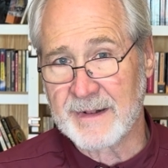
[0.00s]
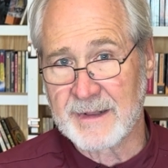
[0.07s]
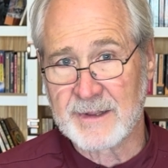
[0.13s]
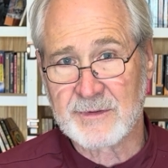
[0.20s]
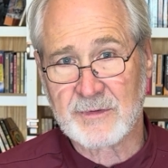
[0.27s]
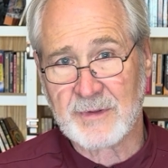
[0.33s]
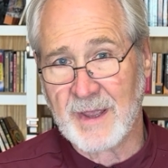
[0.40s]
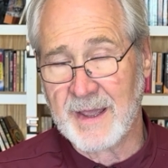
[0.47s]

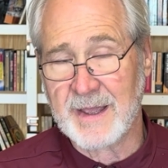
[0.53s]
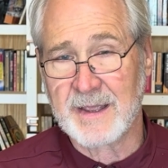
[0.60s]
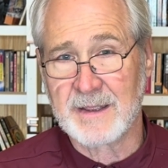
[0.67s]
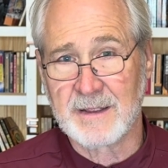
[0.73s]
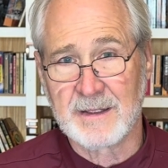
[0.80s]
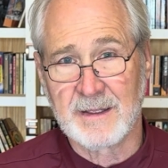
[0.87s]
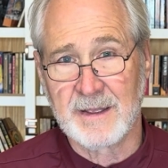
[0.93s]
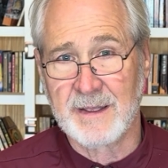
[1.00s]
Let's say
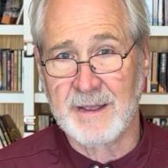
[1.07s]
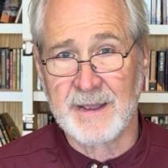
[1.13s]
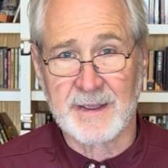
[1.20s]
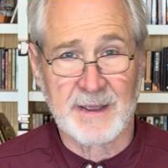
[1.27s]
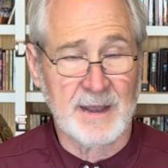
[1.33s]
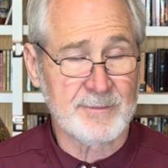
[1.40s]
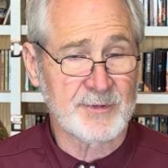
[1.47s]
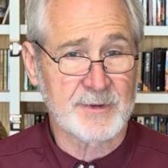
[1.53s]
he
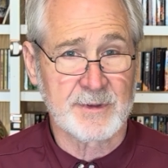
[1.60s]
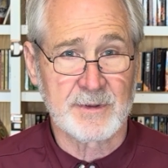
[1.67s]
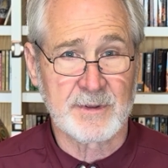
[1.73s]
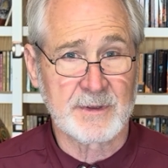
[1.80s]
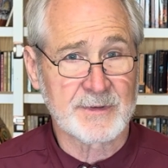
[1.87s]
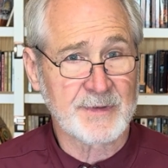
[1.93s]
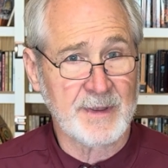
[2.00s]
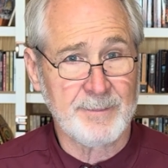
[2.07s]
comes to you
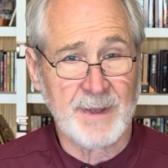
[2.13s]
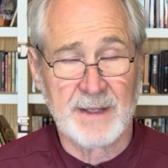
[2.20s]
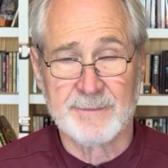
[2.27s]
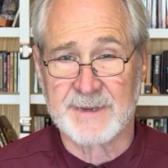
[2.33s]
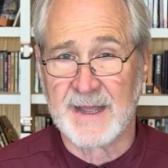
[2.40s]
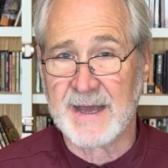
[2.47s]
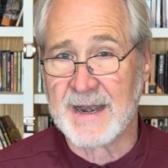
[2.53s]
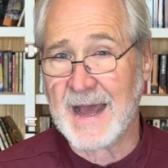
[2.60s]
and says, Mom,
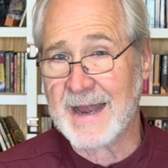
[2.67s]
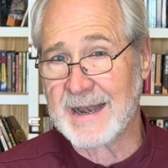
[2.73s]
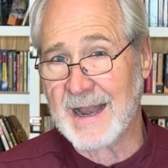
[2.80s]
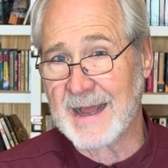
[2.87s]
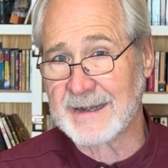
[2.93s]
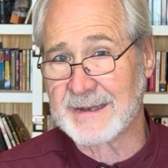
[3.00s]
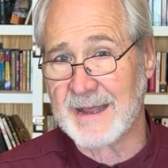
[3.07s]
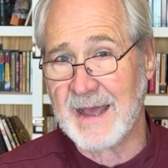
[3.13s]
Dad, I'd
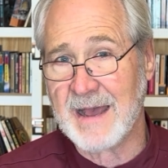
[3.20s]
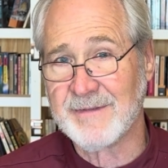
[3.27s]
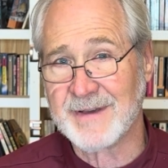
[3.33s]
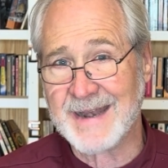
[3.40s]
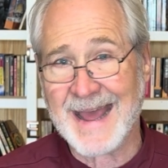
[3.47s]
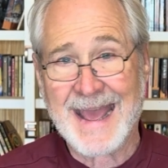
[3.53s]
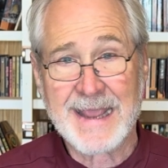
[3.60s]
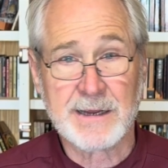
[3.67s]
like to have
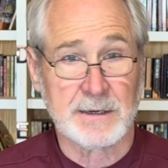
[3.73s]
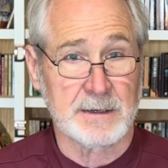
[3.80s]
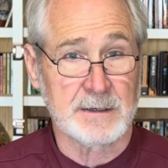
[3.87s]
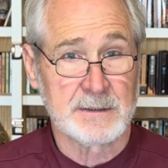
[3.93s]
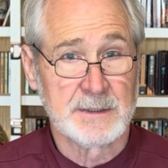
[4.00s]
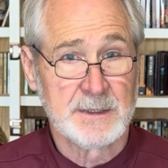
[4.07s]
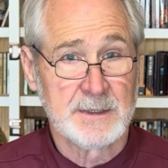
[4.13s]
an acre